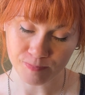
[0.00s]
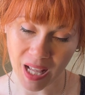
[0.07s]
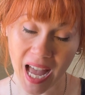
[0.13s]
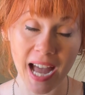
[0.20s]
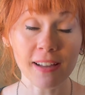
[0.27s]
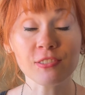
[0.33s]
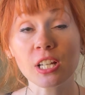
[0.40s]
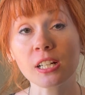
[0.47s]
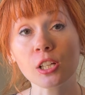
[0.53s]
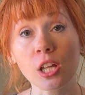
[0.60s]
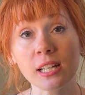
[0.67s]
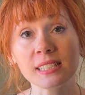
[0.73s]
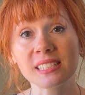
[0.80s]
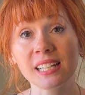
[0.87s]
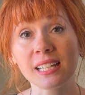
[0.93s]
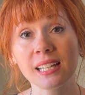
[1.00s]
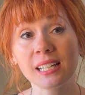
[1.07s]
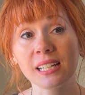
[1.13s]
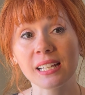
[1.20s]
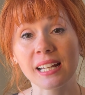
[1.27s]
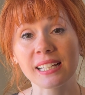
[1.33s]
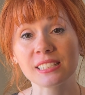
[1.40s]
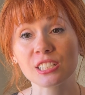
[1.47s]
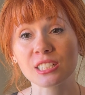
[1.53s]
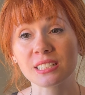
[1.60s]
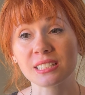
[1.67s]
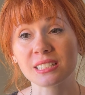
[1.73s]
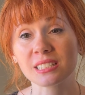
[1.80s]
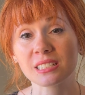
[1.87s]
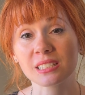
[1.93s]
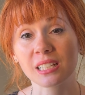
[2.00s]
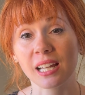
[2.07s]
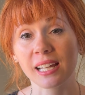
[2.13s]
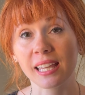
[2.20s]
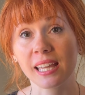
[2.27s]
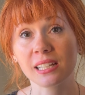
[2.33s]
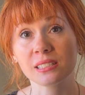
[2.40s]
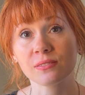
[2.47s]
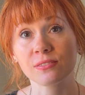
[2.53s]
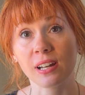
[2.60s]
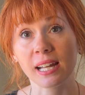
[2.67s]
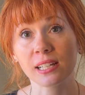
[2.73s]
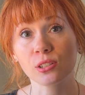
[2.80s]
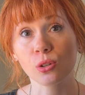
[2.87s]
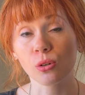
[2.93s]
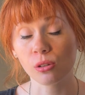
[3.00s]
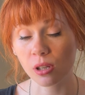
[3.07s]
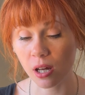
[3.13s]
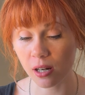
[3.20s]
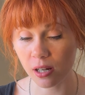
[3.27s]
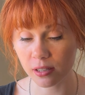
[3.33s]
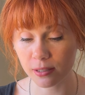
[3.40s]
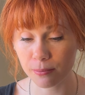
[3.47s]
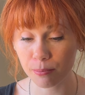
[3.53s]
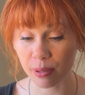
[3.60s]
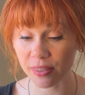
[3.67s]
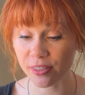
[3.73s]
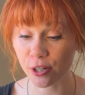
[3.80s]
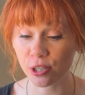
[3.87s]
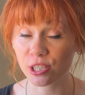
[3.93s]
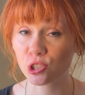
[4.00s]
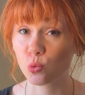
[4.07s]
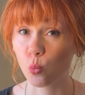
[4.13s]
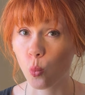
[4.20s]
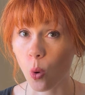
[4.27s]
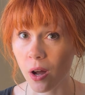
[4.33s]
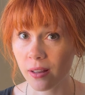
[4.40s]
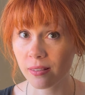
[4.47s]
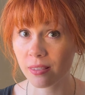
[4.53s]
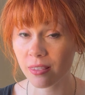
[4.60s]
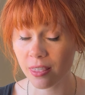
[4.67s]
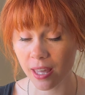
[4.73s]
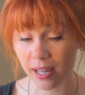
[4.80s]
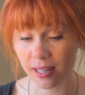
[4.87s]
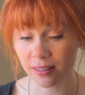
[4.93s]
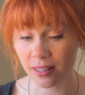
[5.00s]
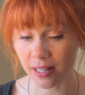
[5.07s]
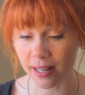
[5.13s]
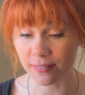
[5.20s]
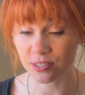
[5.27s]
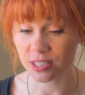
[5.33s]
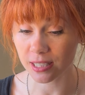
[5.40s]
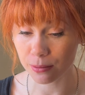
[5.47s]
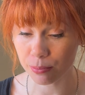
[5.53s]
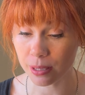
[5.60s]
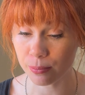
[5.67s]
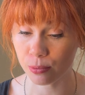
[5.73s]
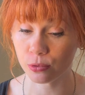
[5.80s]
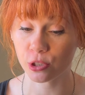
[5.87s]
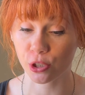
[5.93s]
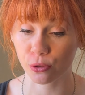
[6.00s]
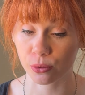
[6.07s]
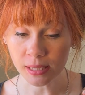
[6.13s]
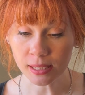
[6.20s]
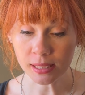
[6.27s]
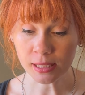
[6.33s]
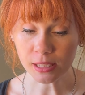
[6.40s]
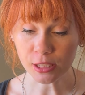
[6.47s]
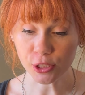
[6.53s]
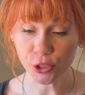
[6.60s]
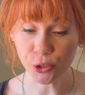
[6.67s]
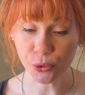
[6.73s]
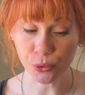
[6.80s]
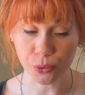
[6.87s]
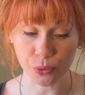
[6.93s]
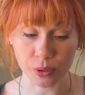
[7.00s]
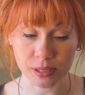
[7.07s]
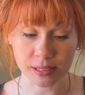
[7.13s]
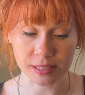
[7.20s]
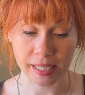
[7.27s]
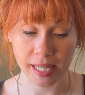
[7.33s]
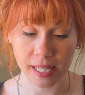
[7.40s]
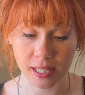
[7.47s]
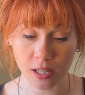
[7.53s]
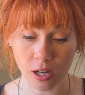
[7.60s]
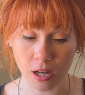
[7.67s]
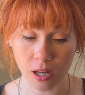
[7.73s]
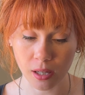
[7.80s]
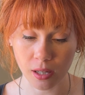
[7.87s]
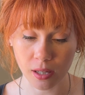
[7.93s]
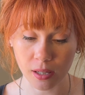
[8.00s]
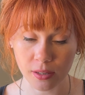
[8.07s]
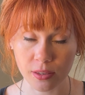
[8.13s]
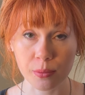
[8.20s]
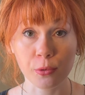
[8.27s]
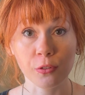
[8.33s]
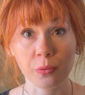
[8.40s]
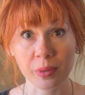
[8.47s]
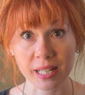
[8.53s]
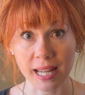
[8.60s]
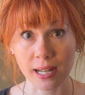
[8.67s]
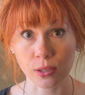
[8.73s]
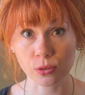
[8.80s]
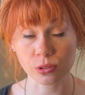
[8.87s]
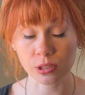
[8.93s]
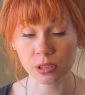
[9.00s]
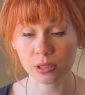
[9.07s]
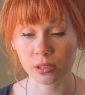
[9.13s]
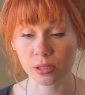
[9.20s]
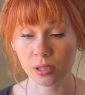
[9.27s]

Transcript: I've done a lot of digging and I can't find a whole lot on them, but there is one thing that I've seen people do. You take the movement out.